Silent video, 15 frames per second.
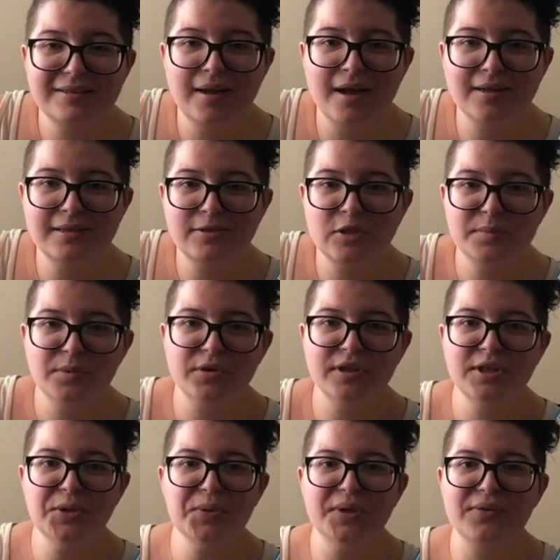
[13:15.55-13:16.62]
Not super
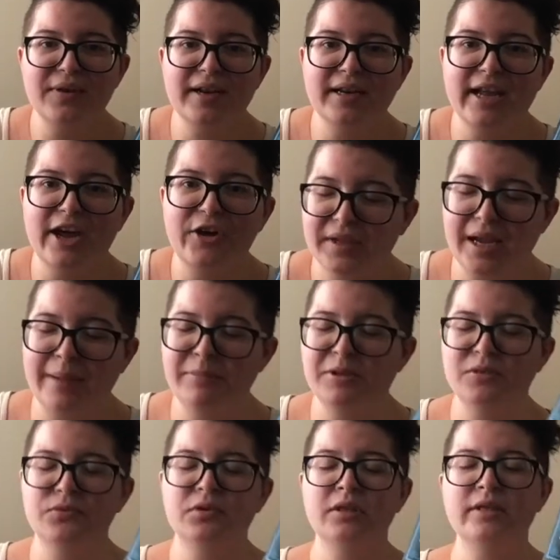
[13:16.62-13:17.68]
into it right now. I'm
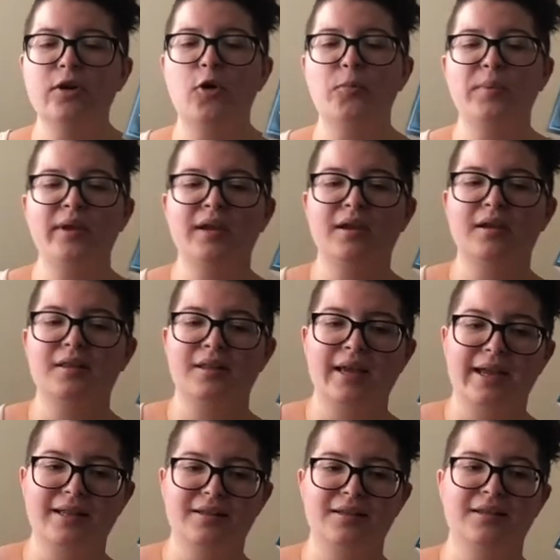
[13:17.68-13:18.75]
just really hoping
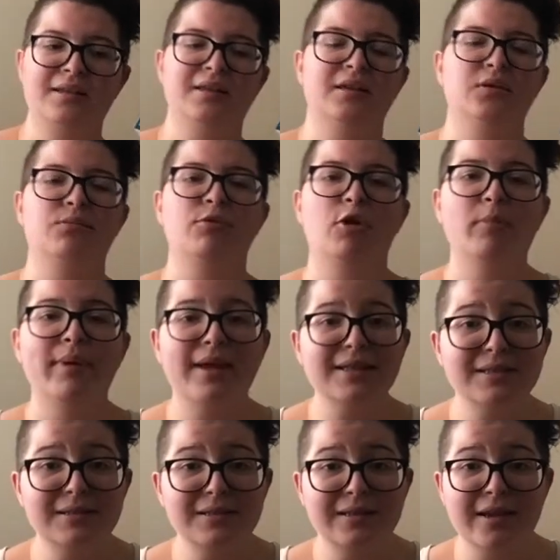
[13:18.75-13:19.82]
that the
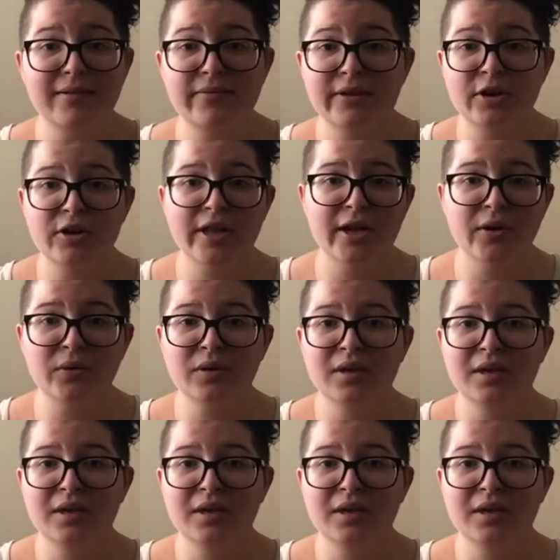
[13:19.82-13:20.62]
romances get figured out